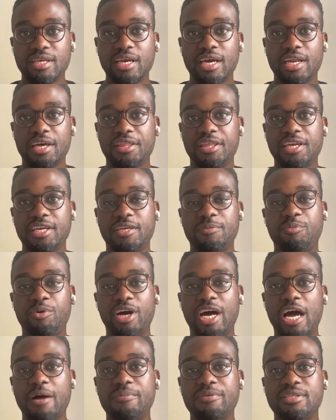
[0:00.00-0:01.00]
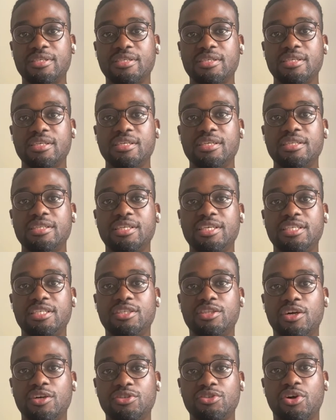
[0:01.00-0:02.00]
And I think perhaps
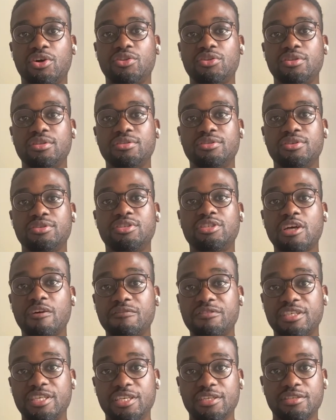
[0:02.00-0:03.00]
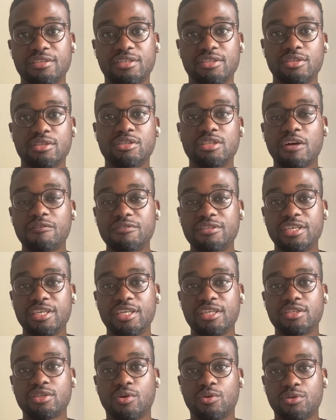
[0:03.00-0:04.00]
this touch on the soft skills. So soft
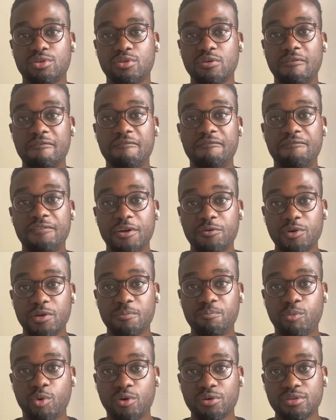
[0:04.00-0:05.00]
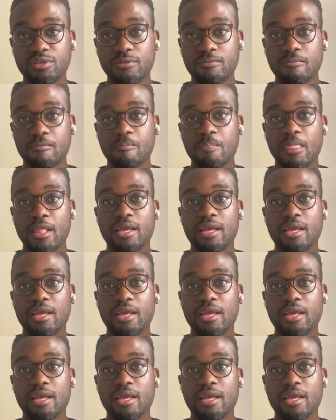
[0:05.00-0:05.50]
skills are also very important.